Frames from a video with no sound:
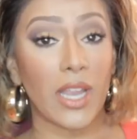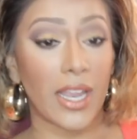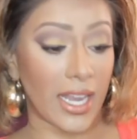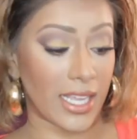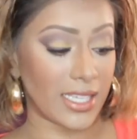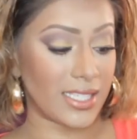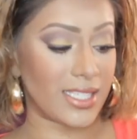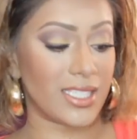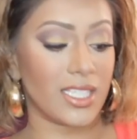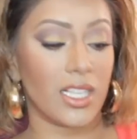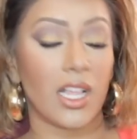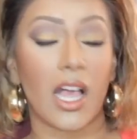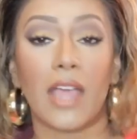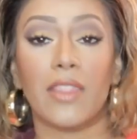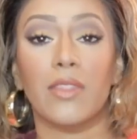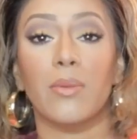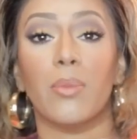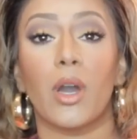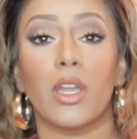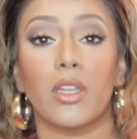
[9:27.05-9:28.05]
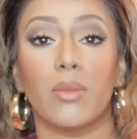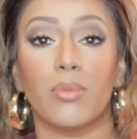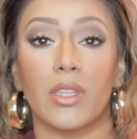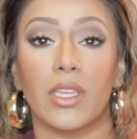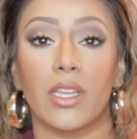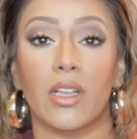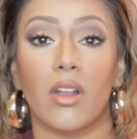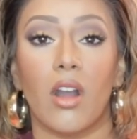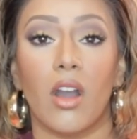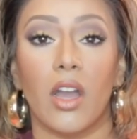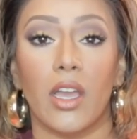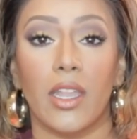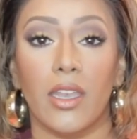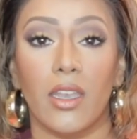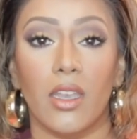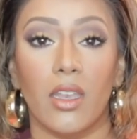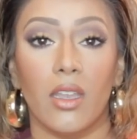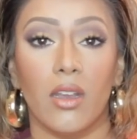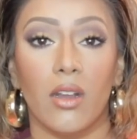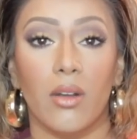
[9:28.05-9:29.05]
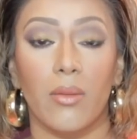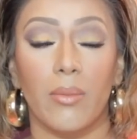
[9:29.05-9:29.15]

and I still had the Body Bling on